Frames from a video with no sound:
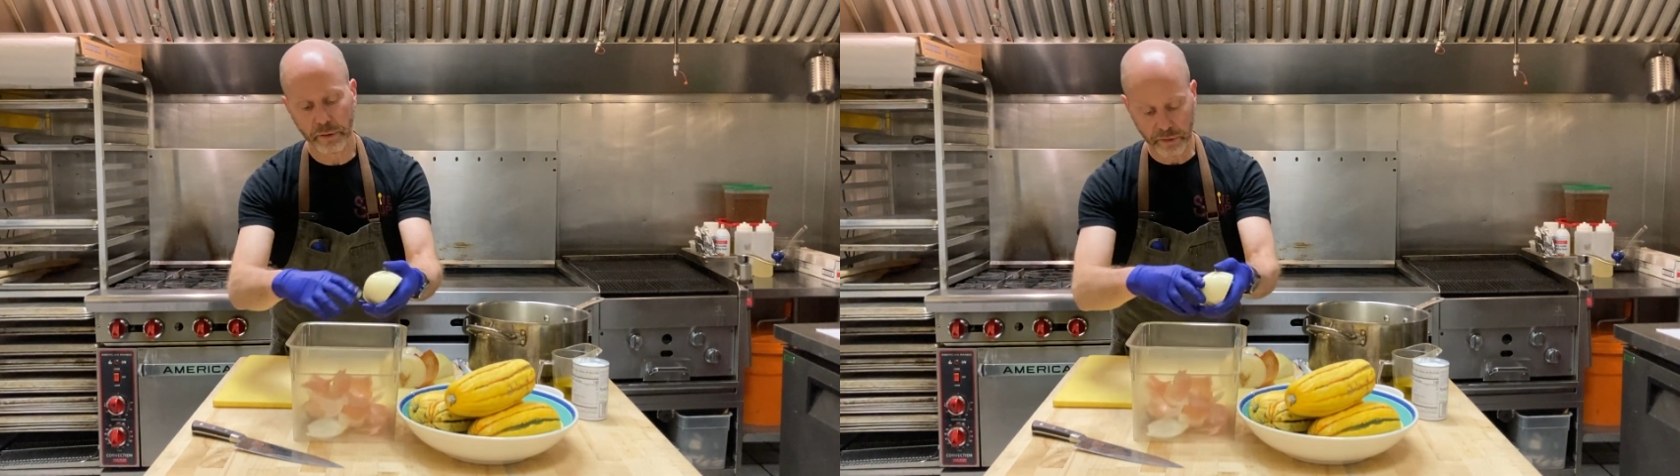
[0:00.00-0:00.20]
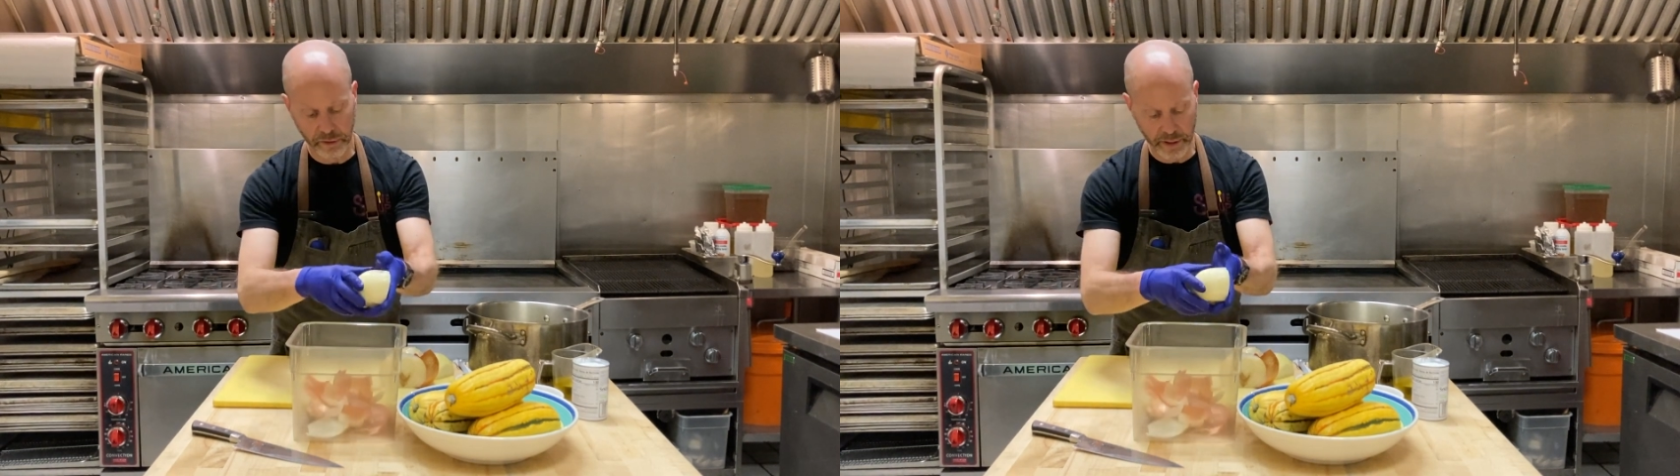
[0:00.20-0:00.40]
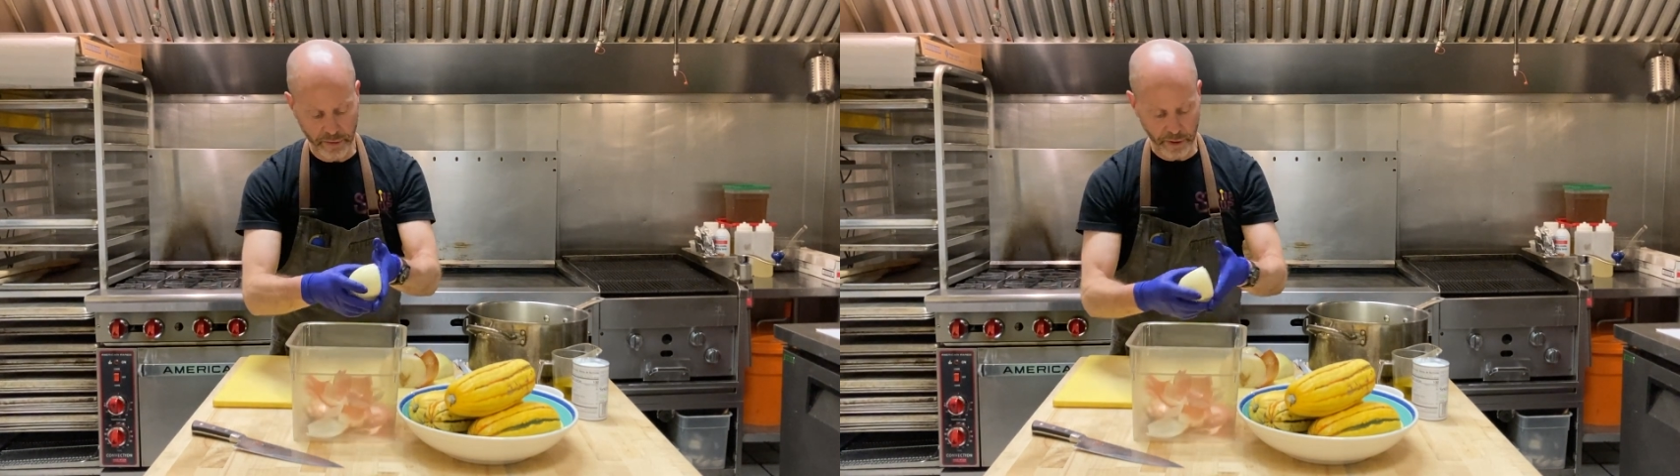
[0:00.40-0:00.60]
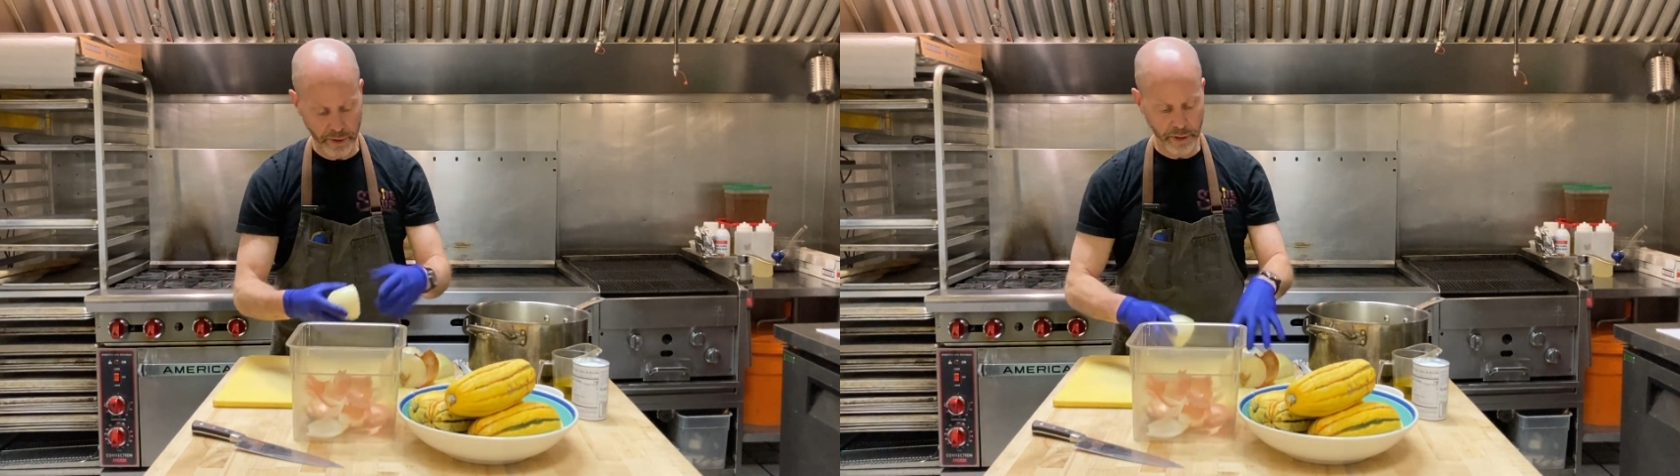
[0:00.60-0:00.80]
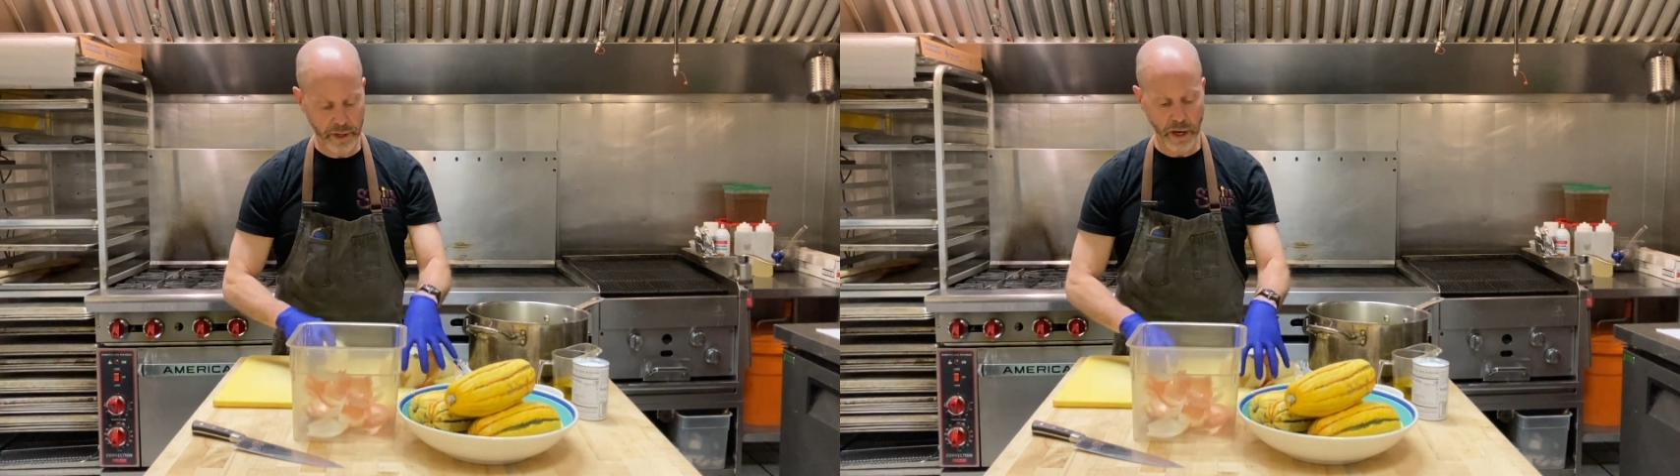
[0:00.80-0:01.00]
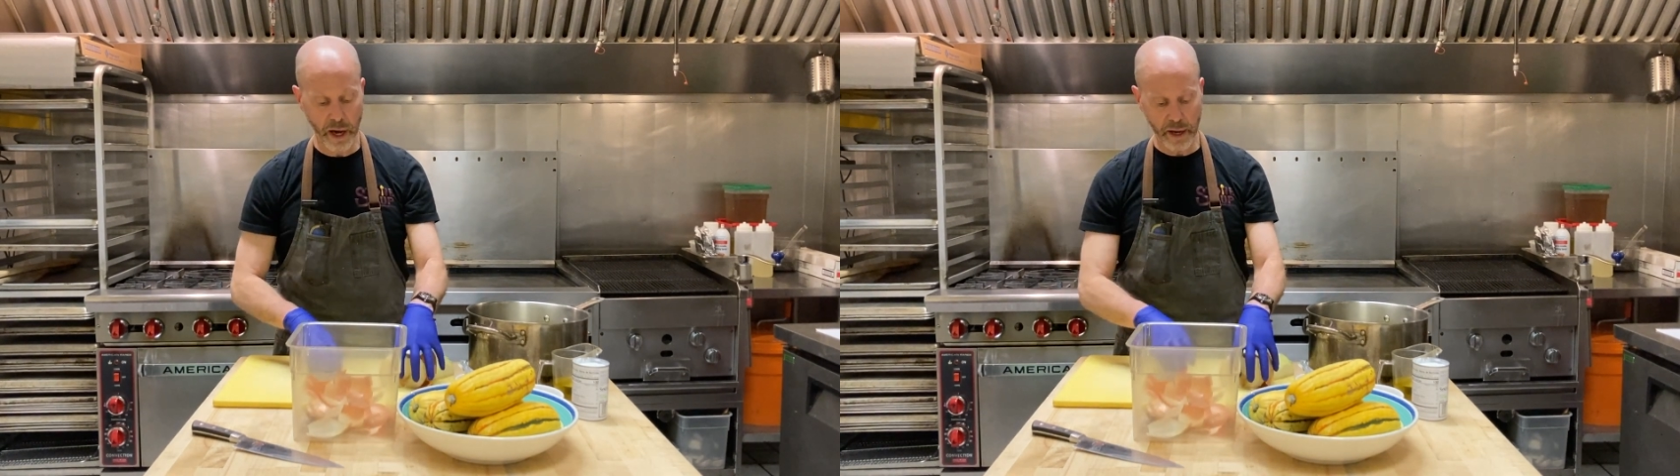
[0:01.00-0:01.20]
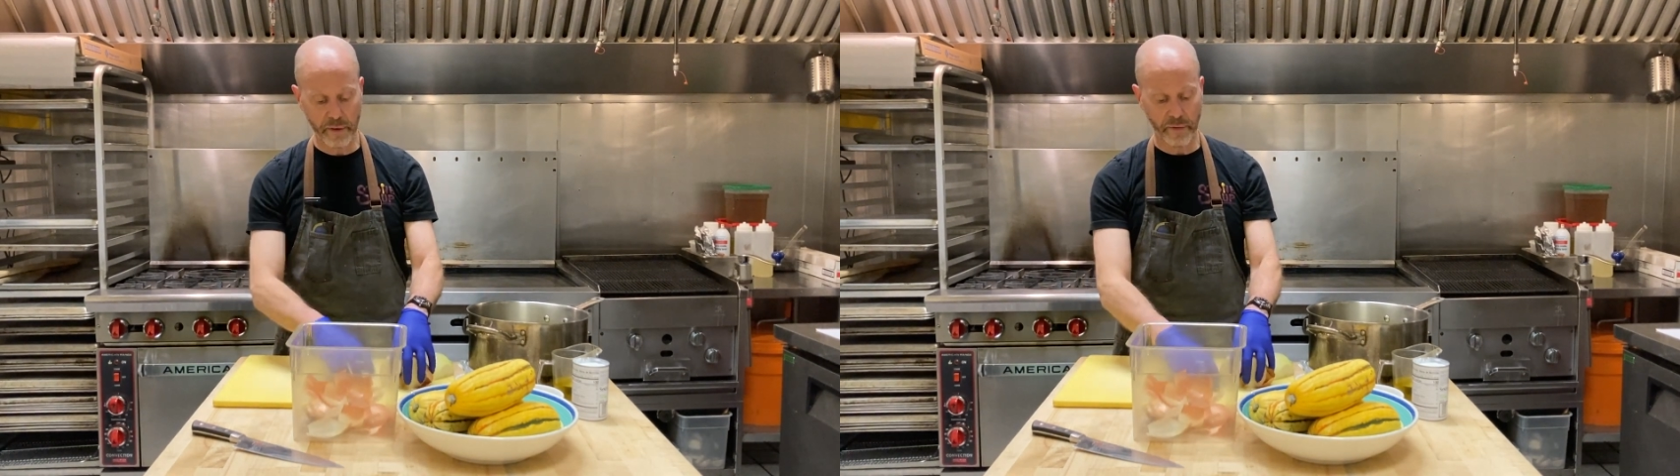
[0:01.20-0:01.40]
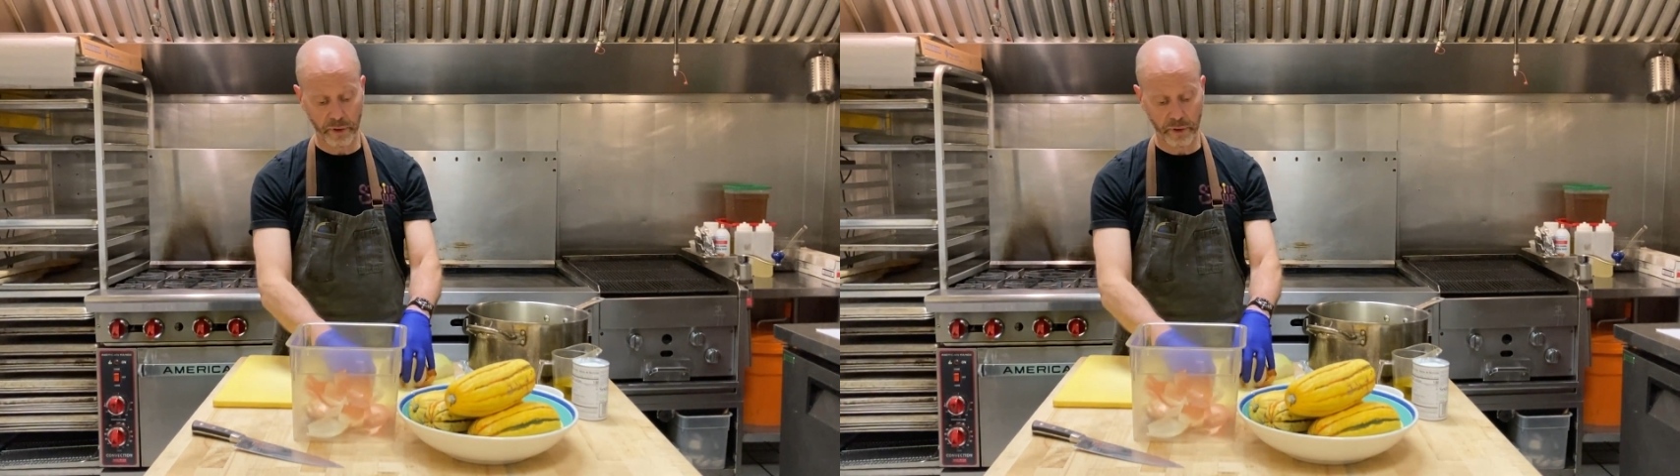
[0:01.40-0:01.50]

slivered cut,